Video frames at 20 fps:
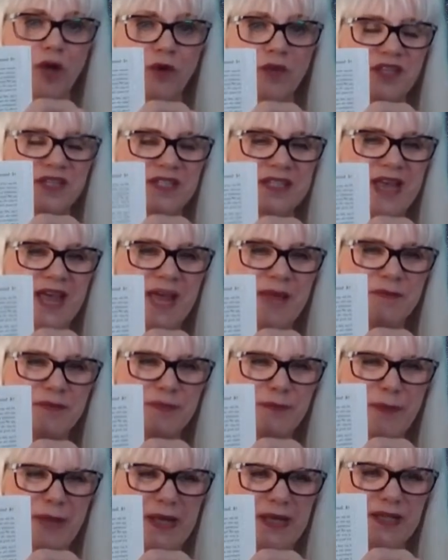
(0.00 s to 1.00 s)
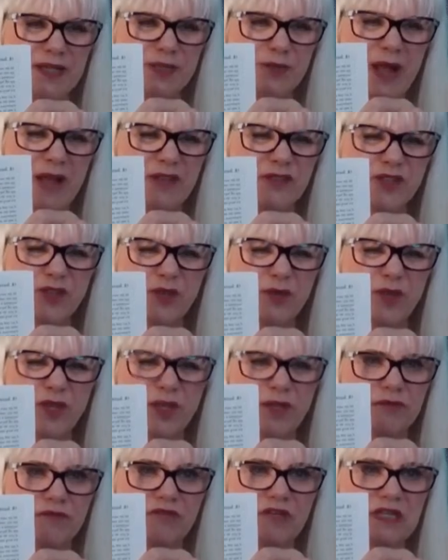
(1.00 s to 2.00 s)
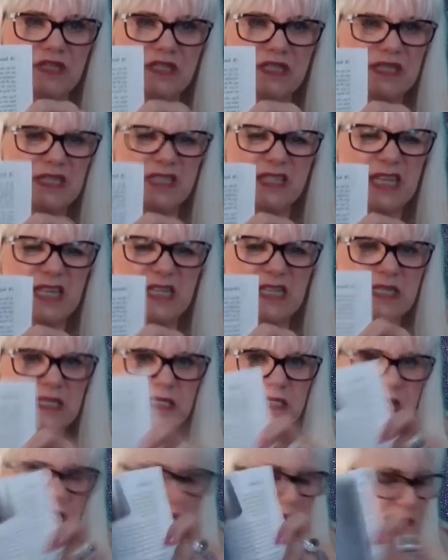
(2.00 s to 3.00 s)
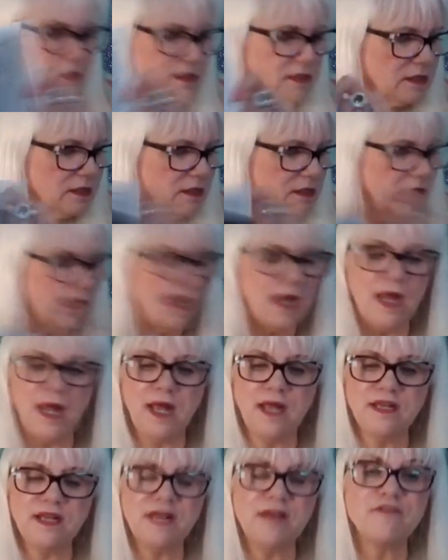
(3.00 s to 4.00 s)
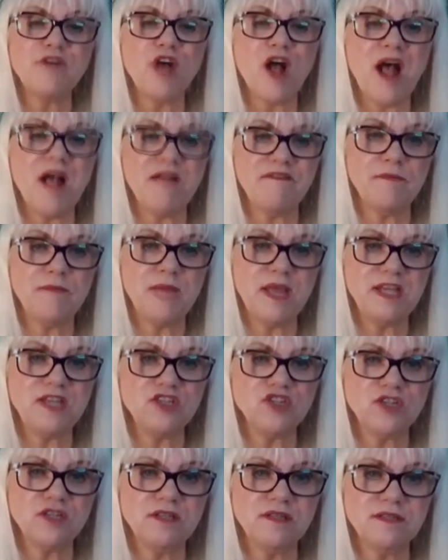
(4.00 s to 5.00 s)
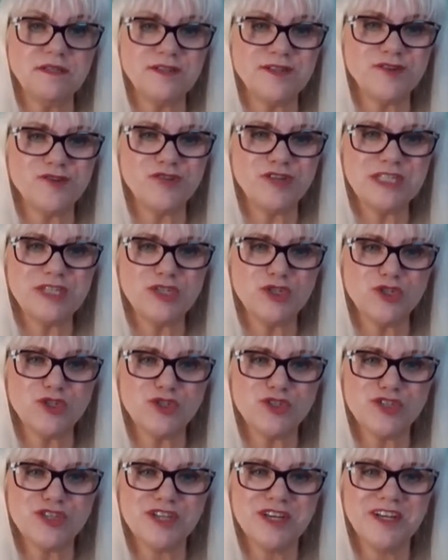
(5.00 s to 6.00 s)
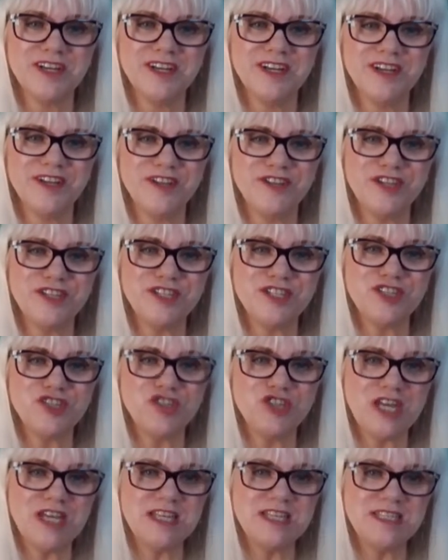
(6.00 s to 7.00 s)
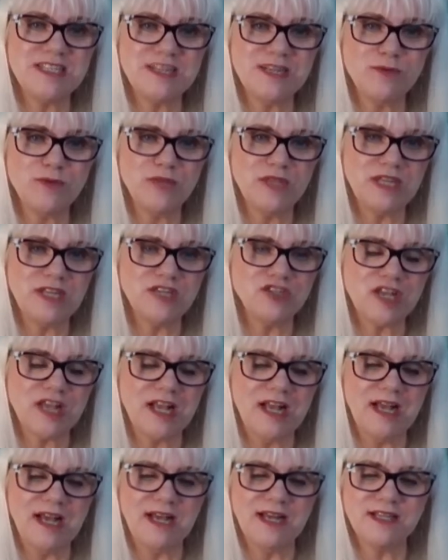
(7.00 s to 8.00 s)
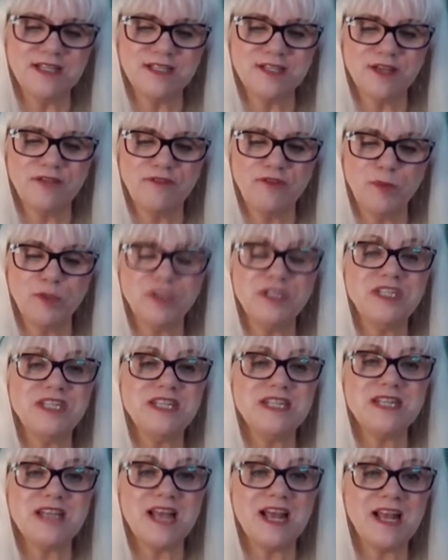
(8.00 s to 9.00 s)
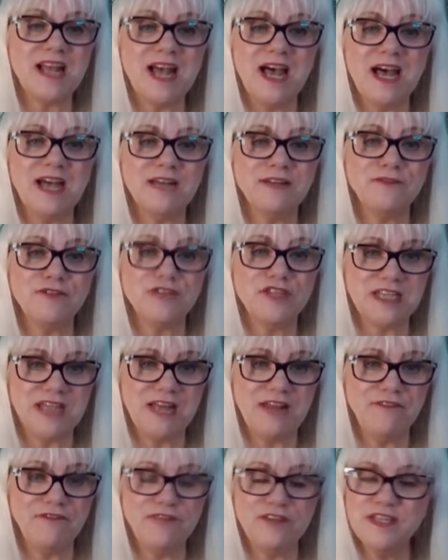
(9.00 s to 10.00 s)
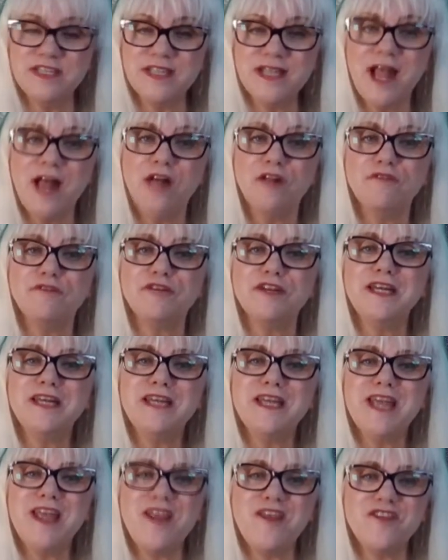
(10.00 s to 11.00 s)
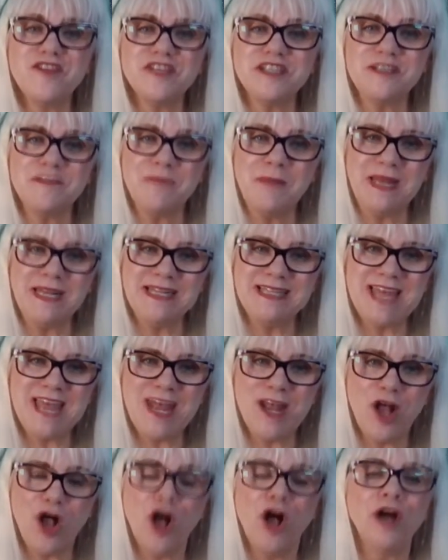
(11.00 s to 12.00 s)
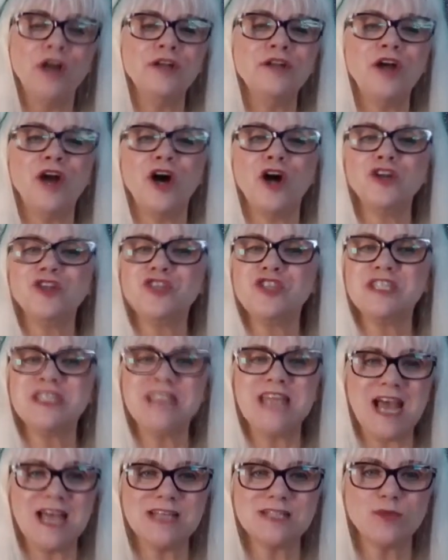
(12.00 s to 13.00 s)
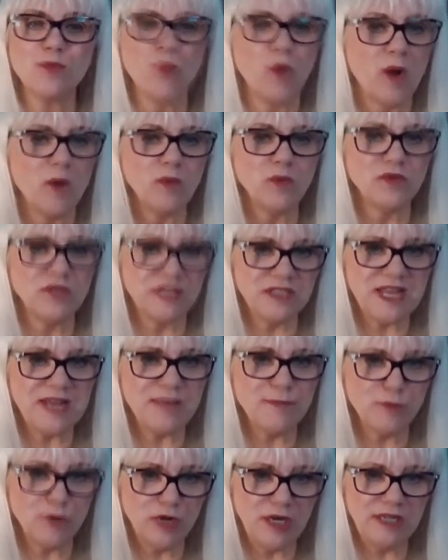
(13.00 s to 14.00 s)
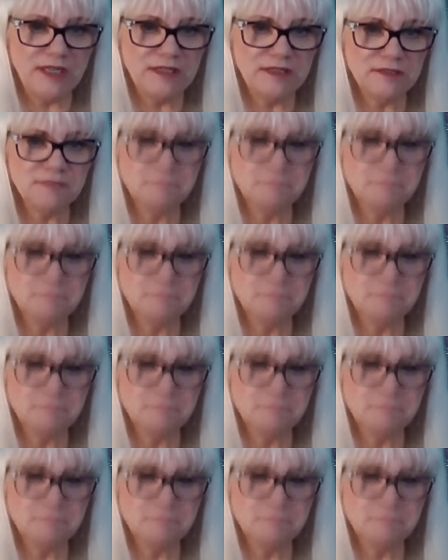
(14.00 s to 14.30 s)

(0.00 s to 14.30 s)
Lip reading: the type's big as well, so you can read it. It's dead easy. And I've got affirmations and crystals that's suggested with each card. So if you're pulling a card for the day for yourself, either to meditate on or just to ask what will the day bring,